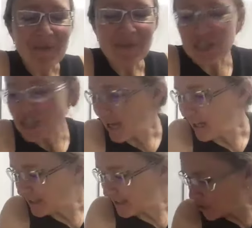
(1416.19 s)

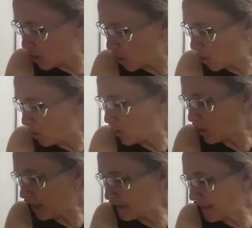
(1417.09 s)
Michelle, so
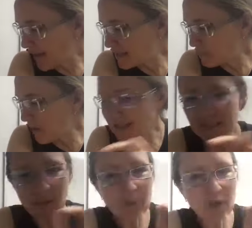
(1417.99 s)
let's pause a
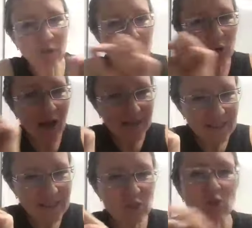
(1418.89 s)
little bit on the
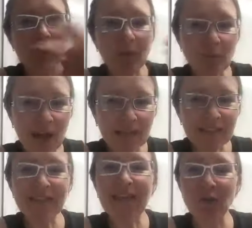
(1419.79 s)
process. So you got
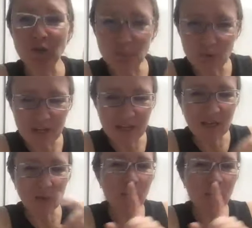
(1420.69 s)
pregnant, now you're breathing.